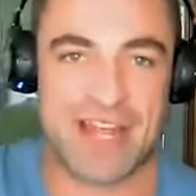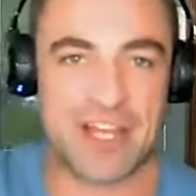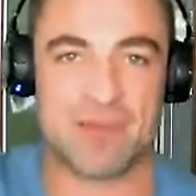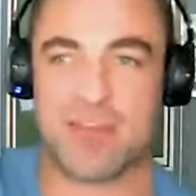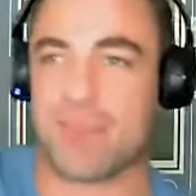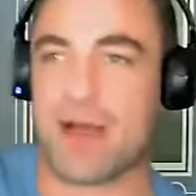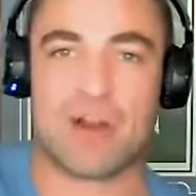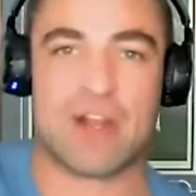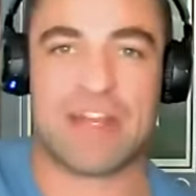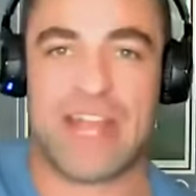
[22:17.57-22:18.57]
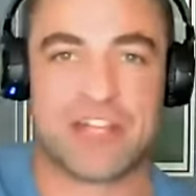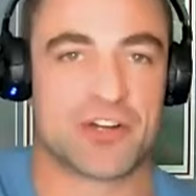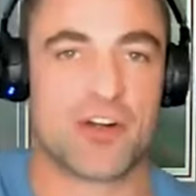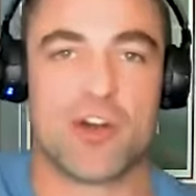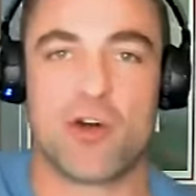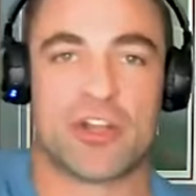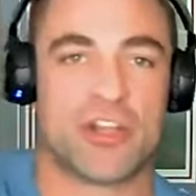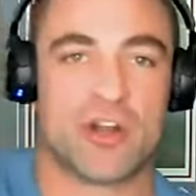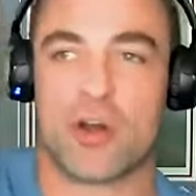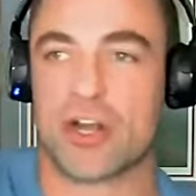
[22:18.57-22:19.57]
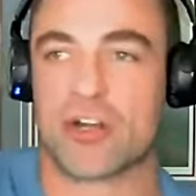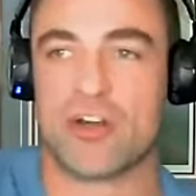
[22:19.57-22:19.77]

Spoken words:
It could be about nature or it